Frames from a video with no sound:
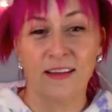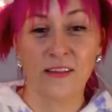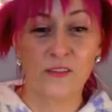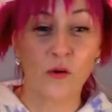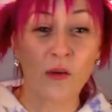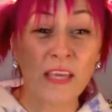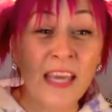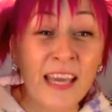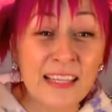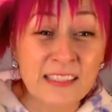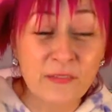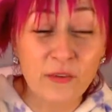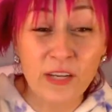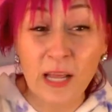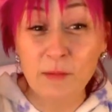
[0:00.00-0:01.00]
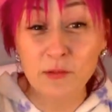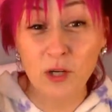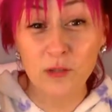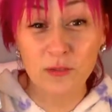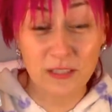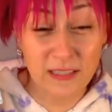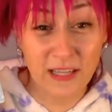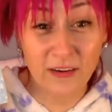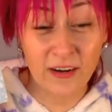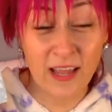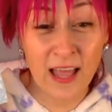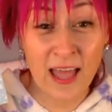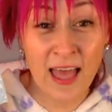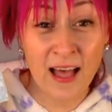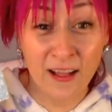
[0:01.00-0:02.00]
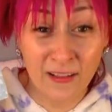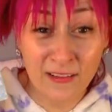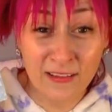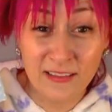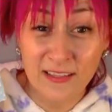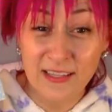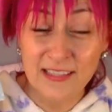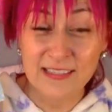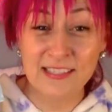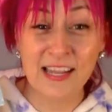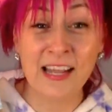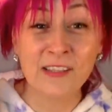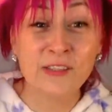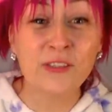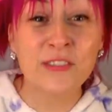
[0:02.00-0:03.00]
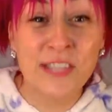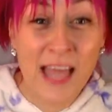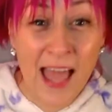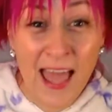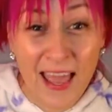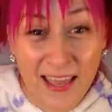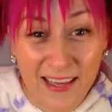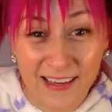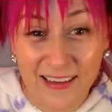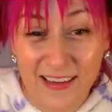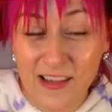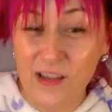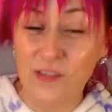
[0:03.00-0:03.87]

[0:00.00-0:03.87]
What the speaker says: So kids, if your name starts with the letter L, today's your day.